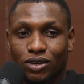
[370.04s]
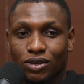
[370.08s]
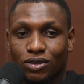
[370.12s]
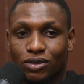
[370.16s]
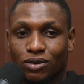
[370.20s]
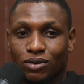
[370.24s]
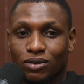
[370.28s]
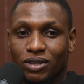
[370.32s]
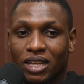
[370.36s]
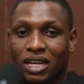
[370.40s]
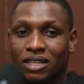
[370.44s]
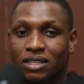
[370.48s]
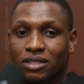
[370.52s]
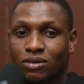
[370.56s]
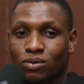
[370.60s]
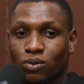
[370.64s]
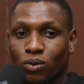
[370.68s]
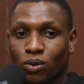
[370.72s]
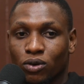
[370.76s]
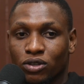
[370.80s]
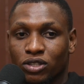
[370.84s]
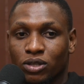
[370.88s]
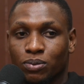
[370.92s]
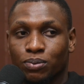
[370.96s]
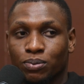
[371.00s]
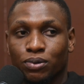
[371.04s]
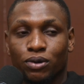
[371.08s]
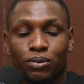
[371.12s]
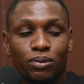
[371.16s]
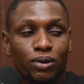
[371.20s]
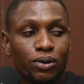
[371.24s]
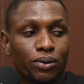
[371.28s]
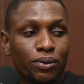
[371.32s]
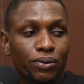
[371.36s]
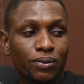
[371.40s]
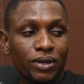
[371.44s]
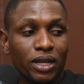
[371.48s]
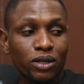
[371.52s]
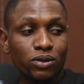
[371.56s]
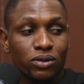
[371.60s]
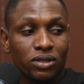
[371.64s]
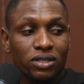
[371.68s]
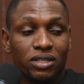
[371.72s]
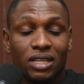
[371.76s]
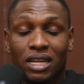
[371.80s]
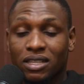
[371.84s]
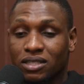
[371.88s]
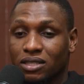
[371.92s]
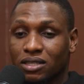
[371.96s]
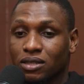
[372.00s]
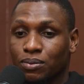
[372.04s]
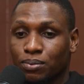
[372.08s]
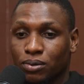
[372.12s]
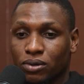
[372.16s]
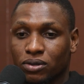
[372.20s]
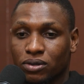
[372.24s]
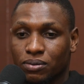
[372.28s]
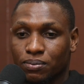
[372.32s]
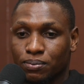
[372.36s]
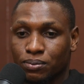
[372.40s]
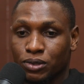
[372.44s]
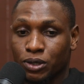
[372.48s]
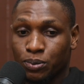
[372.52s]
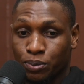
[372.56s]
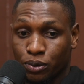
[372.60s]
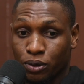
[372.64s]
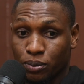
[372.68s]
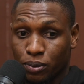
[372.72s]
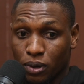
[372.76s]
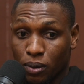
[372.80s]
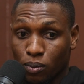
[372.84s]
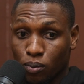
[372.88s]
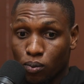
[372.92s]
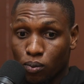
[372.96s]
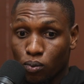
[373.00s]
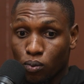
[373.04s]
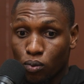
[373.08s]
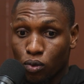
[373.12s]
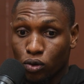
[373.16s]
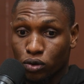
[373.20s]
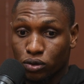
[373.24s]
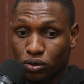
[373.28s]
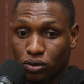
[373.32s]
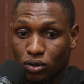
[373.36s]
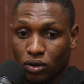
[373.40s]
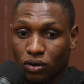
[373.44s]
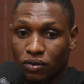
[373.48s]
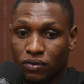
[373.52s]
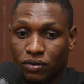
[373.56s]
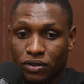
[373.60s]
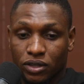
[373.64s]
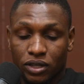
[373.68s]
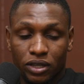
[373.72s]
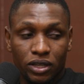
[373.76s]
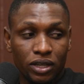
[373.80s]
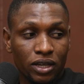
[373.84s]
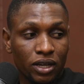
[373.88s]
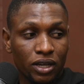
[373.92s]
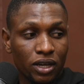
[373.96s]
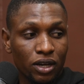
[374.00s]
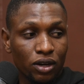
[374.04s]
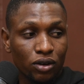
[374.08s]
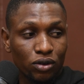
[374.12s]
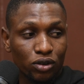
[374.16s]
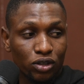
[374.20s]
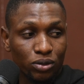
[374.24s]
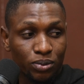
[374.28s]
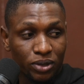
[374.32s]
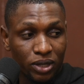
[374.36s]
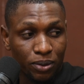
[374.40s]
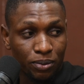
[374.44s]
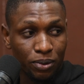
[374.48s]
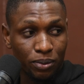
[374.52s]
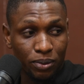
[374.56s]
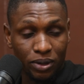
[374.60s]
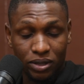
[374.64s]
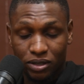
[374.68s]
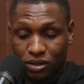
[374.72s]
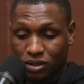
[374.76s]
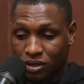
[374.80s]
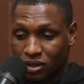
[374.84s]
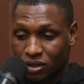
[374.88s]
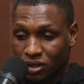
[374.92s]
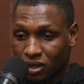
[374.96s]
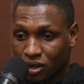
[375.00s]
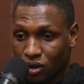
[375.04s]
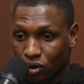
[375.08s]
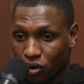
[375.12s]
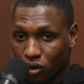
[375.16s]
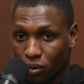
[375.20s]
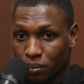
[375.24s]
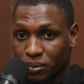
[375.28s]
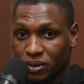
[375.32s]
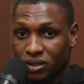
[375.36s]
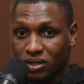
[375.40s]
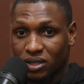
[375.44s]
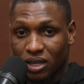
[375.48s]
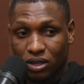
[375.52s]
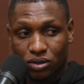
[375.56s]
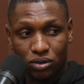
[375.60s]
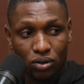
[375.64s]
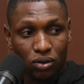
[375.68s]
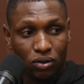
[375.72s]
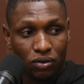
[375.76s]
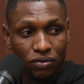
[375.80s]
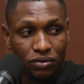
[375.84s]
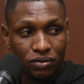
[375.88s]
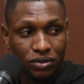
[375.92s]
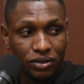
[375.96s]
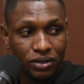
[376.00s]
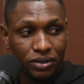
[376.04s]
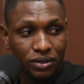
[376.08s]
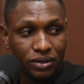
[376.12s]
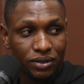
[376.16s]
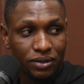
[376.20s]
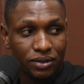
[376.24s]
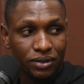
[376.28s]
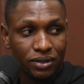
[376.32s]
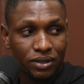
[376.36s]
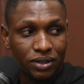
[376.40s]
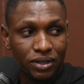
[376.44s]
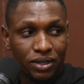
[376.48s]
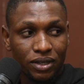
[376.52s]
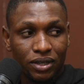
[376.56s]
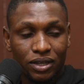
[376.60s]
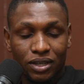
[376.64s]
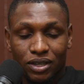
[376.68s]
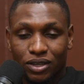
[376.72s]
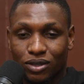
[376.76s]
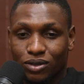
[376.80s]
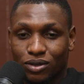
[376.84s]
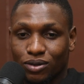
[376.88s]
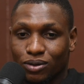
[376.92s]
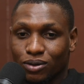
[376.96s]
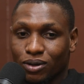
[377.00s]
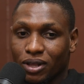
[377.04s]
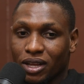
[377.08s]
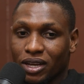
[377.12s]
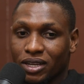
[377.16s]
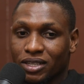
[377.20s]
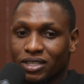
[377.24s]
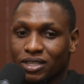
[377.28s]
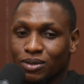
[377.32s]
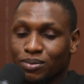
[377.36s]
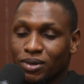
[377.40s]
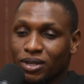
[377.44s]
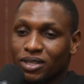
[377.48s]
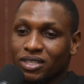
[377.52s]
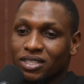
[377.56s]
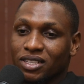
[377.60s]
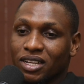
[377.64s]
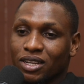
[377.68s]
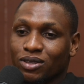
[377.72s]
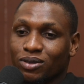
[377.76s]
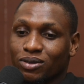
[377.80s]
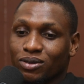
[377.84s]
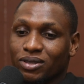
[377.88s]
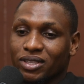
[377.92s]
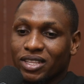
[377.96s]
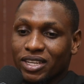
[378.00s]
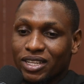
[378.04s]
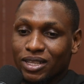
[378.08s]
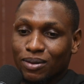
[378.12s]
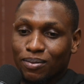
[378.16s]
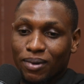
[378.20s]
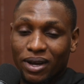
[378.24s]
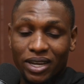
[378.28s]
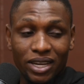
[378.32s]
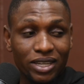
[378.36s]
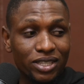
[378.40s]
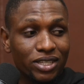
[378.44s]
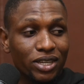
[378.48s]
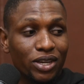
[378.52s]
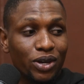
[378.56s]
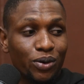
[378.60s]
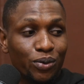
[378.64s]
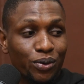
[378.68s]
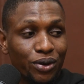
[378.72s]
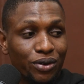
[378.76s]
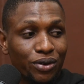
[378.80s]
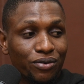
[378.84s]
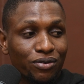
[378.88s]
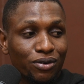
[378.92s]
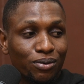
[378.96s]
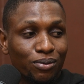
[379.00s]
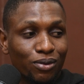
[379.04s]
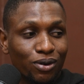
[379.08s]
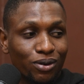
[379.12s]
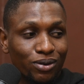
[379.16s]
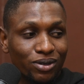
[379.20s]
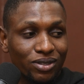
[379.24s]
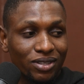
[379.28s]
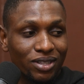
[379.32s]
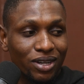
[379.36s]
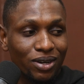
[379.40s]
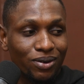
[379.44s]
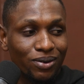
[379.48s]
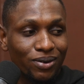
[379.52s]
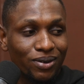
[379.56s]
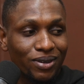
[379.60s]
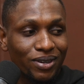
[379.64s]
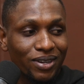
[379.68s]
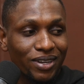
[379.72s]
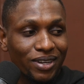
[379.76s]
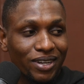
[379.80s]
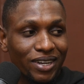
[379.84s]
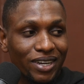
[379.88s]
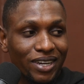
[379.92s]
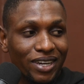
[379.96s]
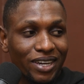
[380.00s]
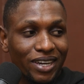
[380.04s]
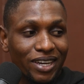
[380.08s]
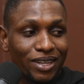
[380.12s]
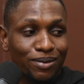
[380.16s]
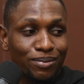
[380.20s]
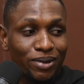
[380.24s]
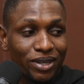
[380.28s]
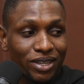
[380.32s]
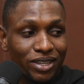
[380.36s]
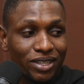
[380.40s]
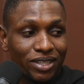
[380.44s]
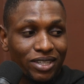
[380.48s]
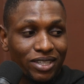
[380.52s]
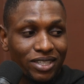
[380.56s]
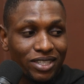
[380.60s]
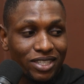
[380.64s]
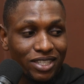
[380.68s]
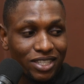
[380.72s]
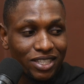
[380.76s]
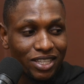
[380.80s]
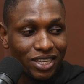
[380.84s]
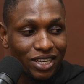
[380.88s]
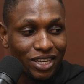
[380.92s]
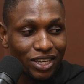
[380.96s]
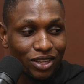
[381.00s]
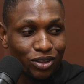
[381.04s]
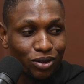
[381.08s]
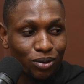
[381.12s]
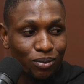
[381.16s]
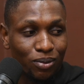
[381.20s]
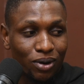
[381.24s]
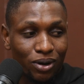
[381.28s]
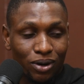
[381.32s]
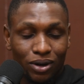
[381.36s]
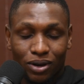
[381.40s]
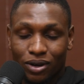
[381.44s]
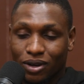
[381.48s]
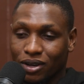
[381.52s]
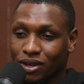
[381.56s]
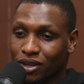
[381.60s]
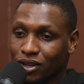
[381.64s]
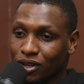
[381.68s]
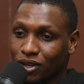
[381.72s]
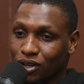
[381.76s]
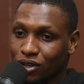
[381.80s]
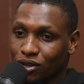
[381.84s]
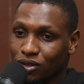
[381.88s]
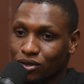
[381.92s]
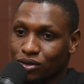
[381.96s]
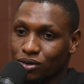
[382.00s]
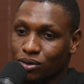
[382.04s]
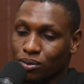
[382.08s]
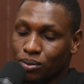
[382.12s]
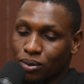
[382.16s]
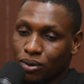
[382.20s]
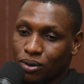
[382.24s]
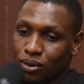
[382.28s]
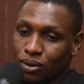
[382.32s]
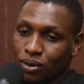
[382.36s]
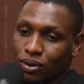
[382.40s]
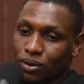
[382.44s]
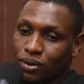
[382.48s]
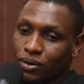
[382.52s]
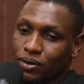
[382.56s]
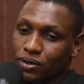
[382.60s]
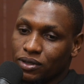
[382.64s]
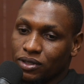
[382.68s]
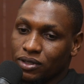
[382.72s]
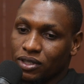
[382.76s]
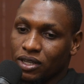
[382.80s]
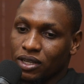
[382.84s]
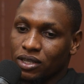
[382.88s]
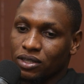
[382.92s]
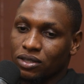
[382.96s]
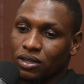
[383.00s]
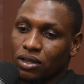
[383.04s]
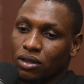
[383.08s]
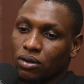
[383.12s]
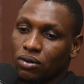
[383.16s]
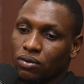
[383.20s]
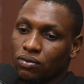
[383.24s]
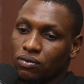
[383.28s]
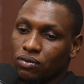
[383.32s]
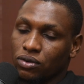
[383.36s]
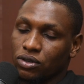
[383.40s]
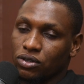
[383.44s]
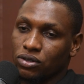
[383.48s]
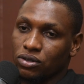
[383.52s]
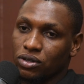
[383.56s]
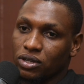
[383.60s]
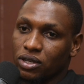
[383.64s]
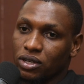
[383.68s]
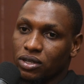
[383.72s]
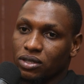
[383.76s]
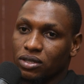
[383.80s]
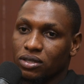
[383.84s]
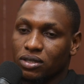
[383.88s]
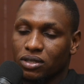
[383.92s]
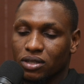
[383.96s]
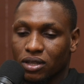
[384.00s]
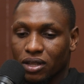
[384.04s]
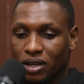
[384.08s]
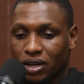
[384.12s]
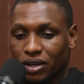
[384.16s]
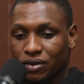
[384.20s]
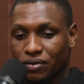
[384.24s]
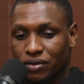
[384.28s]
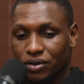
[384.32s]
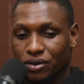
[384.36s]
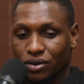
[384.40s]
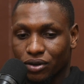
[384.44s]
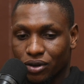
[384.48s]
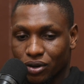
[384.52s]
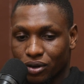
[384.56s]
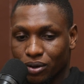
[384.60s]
So that was the problem. That's the problem most of the cross-border payments companies are solving. So like CBN is trying to take the market away from us now and making it a normal. So, but there's a lot of ways you can still like figure the